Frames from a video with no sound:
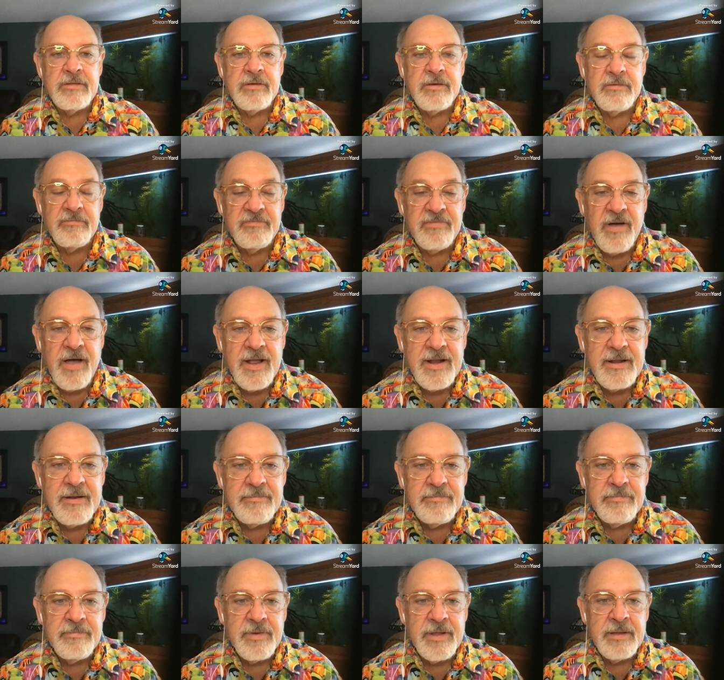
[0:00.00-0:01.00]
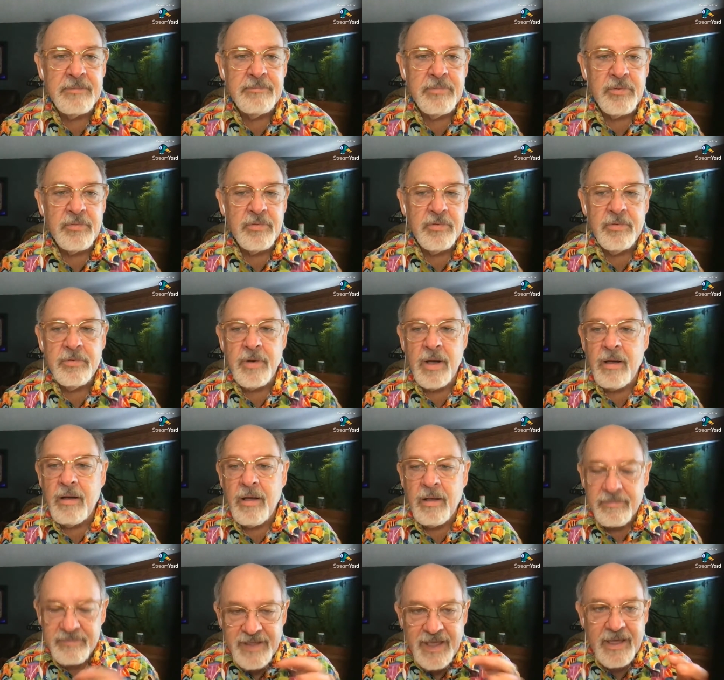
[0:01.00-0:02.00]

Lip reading: can find in Peru, I'll